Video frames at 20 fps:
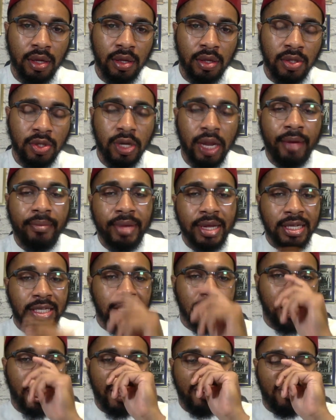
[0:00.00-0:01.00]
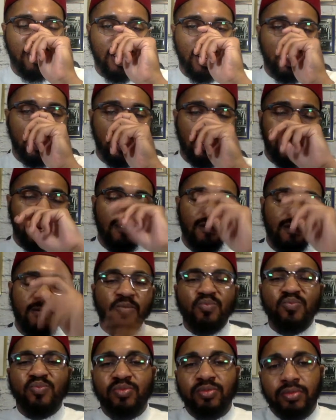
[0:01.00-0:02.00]
So that means slavery
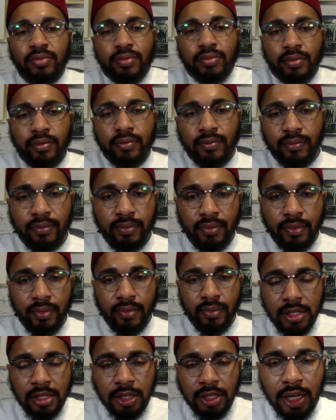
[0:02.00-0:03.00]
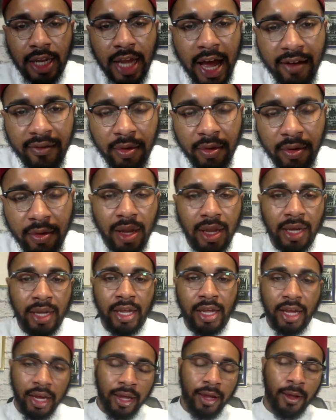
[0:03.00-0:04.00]
is still alive and well and
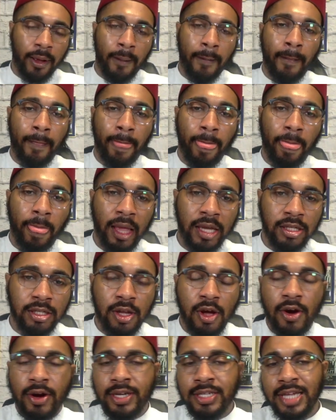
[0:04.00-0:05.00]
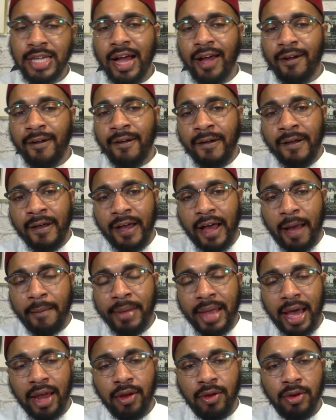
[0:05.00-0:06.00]
kicking. As long as I
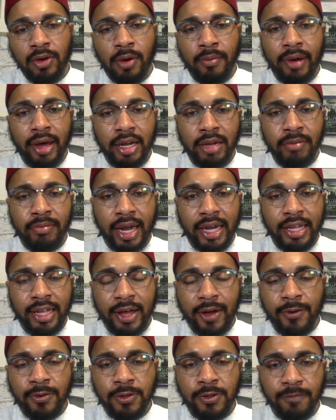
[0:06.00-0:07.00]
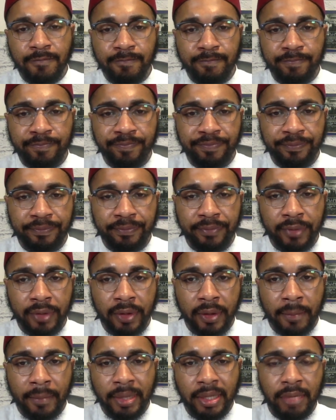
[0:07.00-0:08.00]
don't know about anybody else,
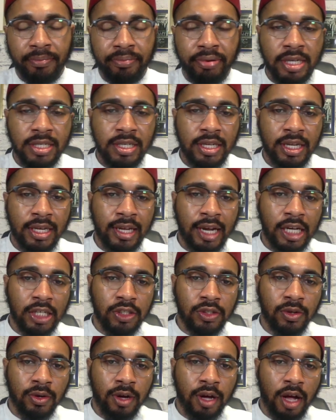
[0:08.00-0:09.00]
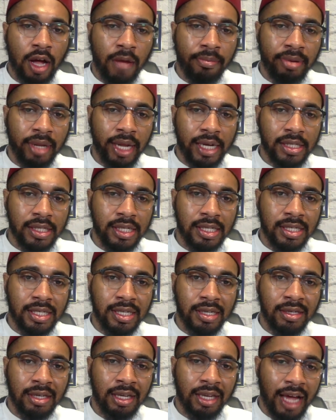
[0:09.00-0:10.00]
but the prison industrial complex is
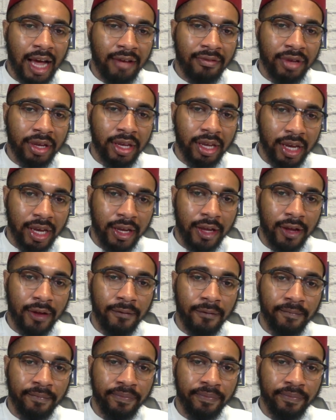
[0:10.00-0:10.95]
still alive and kicking.